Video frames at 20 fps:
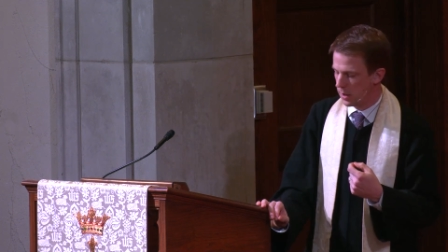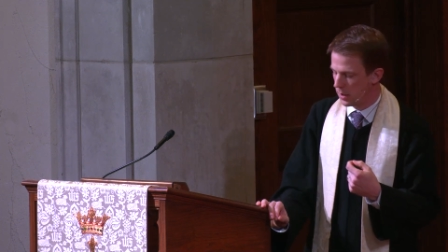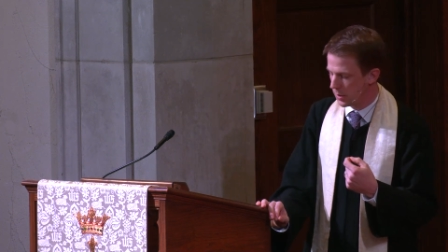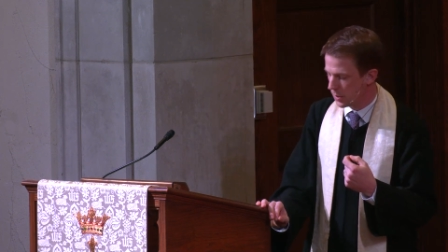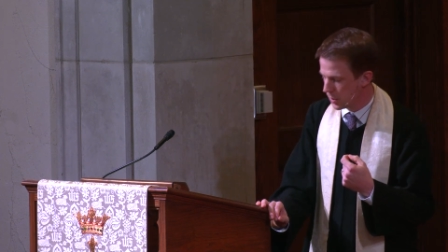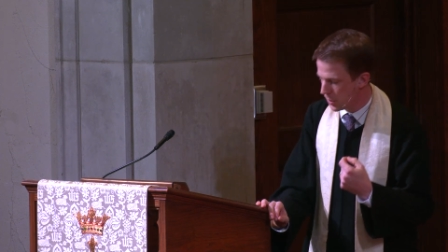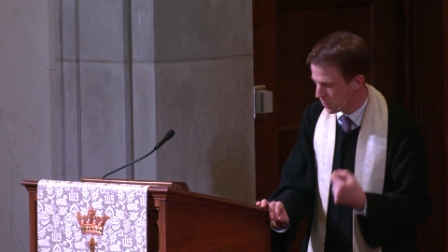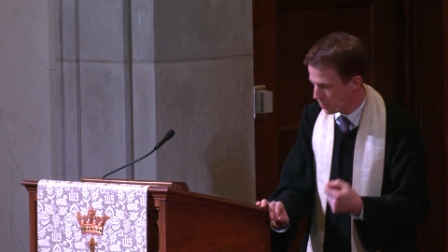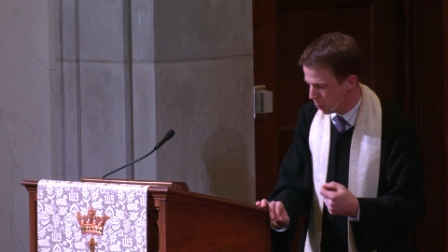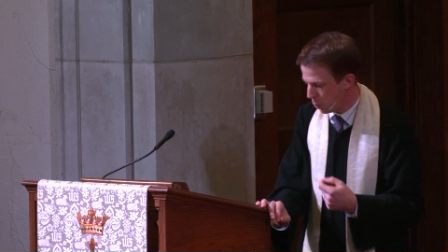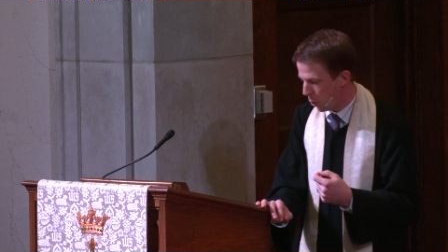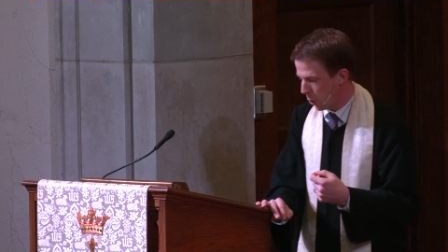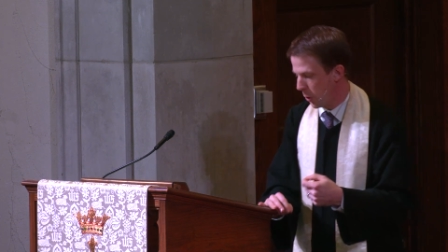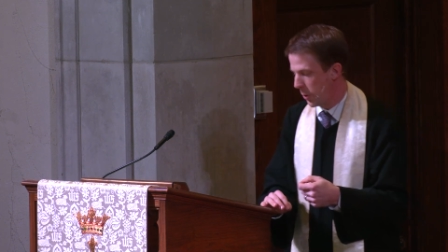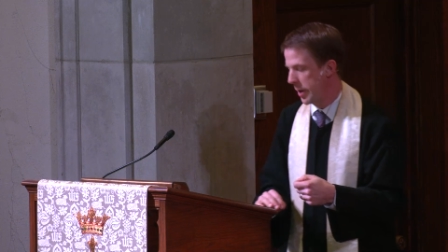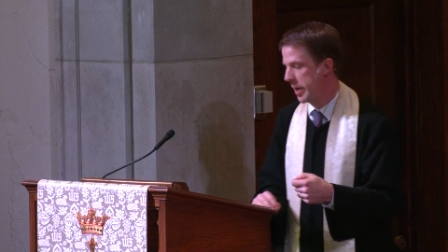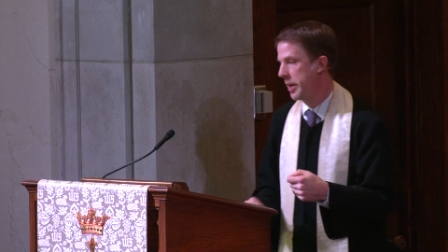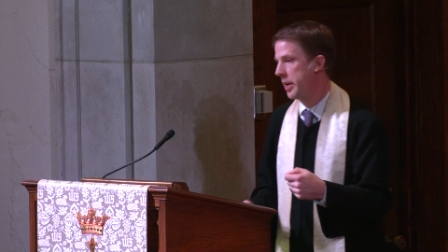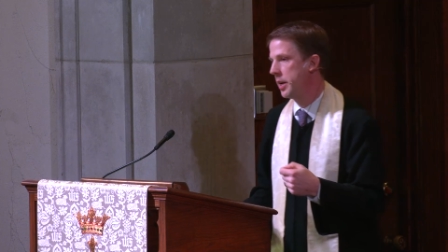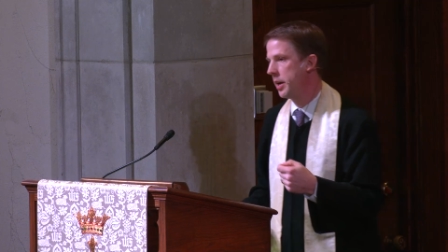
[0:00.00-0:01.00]

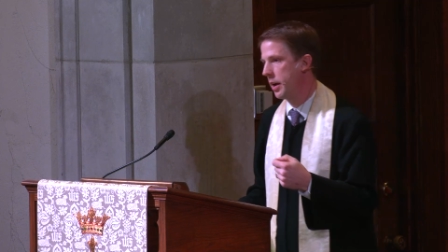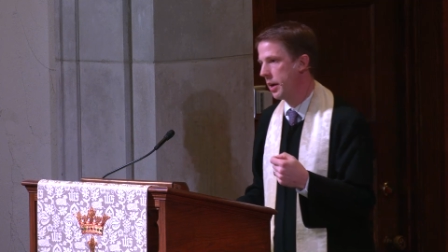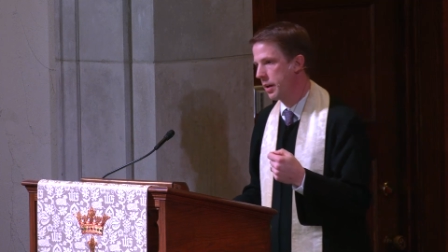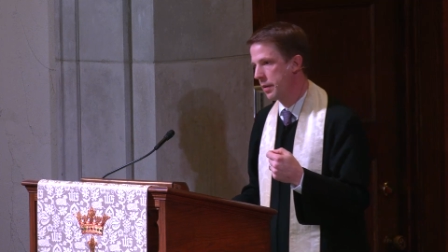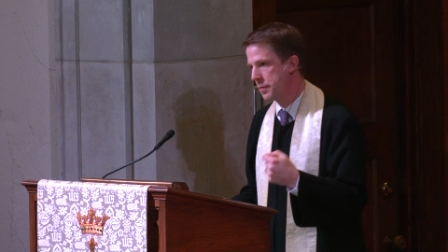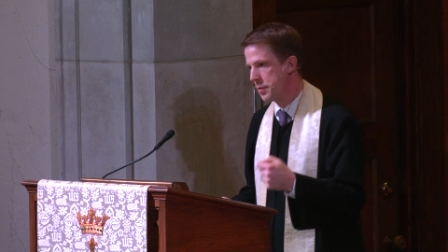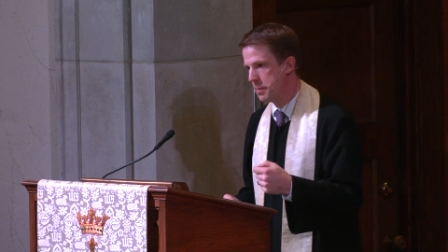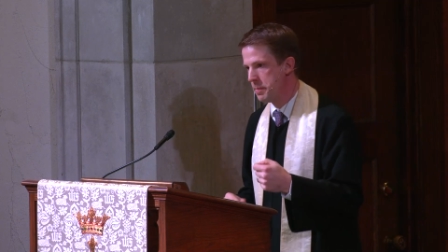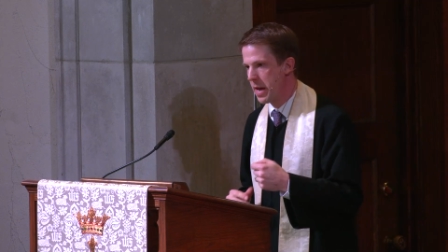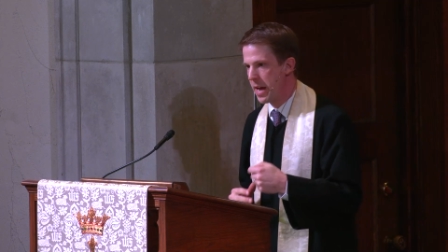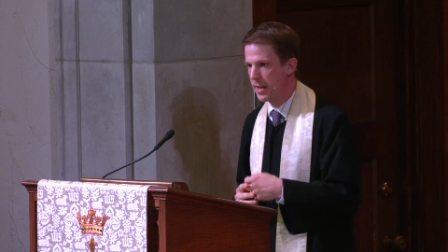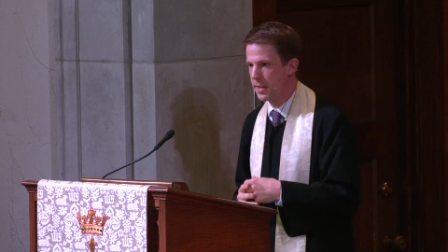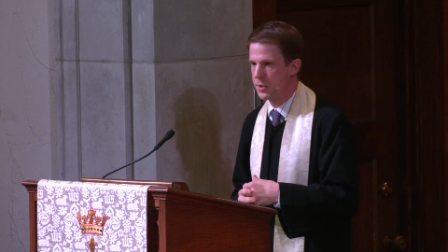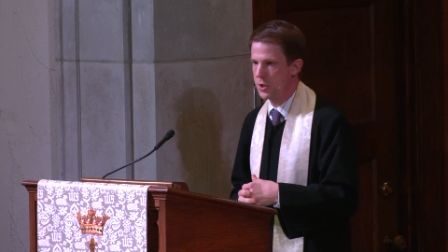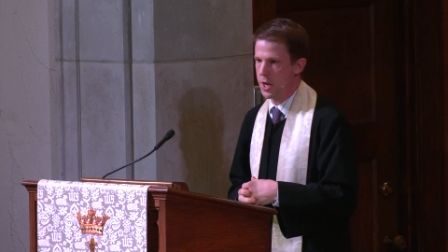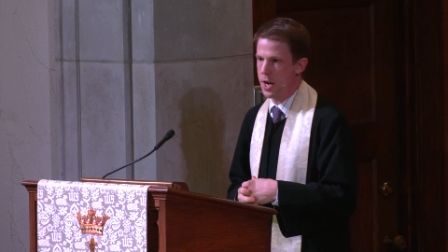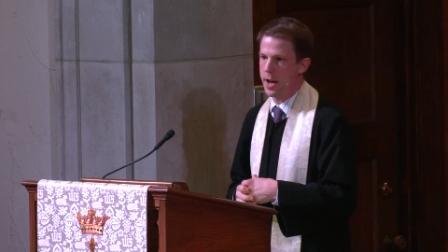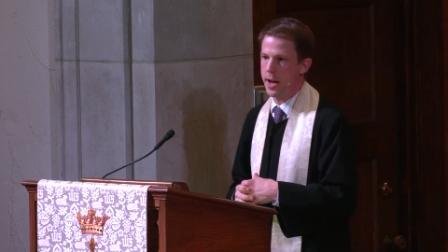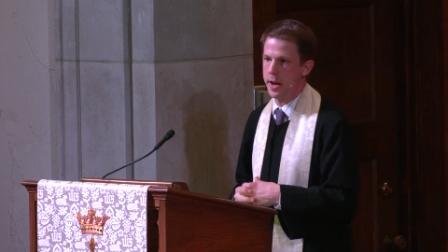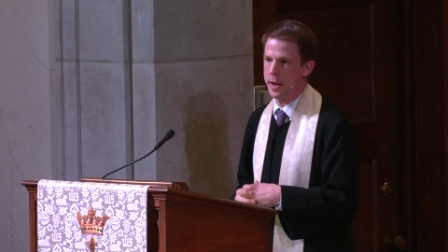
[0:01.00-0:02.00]
story of the
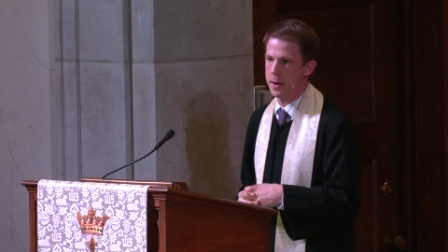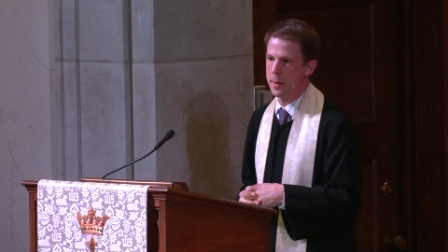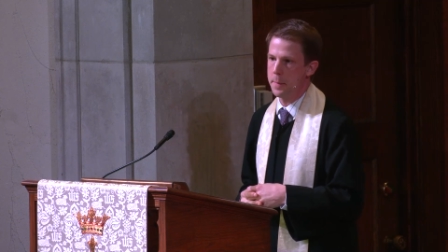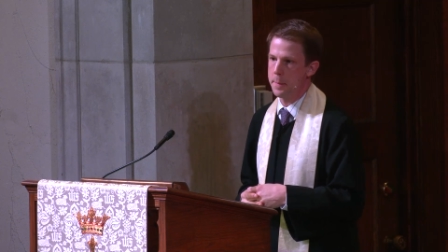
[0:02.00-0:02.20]
Magi.